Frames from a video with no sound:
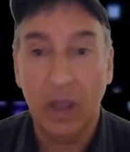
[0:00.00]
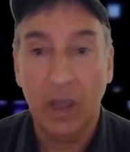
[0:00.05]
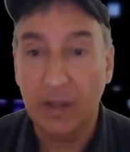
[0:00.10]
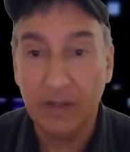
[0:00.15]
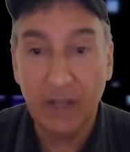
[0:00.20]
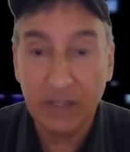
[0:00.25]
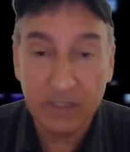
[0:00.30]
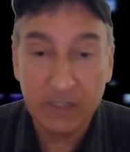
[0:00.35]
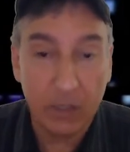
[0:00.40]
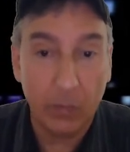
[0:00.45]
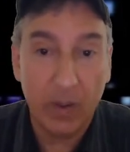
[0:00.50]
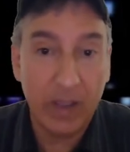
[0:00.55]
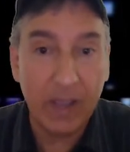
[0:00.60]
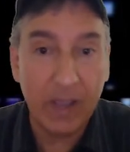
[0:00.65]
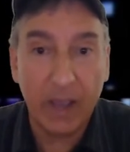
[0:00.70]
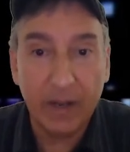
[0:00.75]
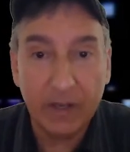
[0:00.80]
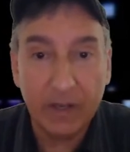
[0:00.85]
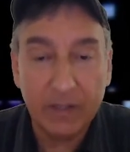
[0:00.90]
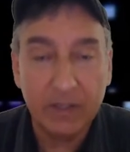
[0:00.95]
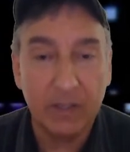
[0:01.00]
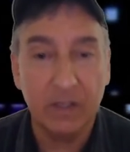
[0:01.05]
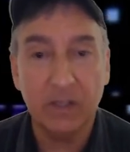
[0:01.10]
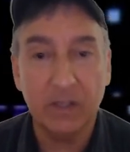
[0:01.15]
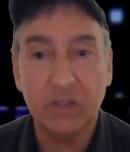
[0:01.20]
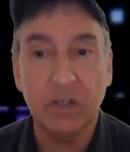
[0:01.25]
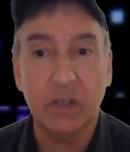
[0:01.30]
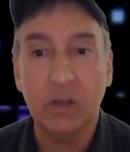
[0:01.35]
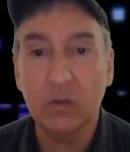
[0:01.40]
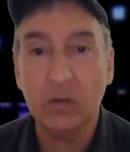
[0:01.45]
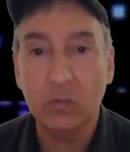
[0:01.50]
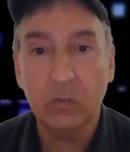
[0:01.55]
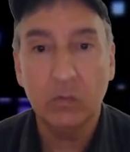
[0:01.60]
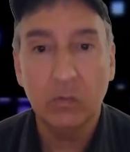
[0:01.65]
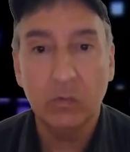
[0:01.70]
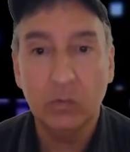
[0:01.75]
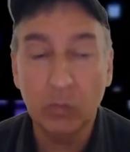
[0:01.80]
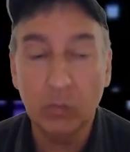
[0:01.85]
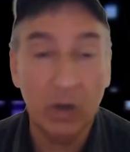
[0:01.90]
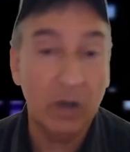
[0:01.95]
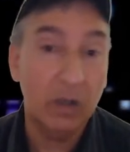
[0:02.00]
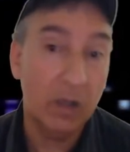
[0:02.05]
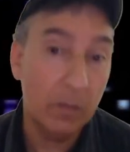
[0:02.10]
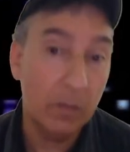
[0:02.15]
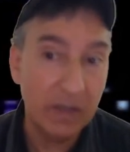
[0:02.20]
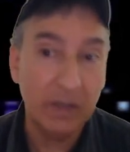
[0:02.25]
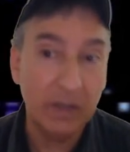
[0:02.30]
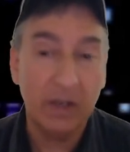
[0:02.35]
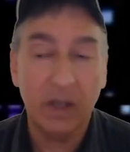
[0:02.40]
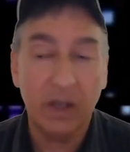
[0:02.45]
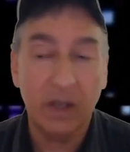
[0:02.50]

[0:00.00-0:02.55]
That's how I got into this here. Well, I mean, as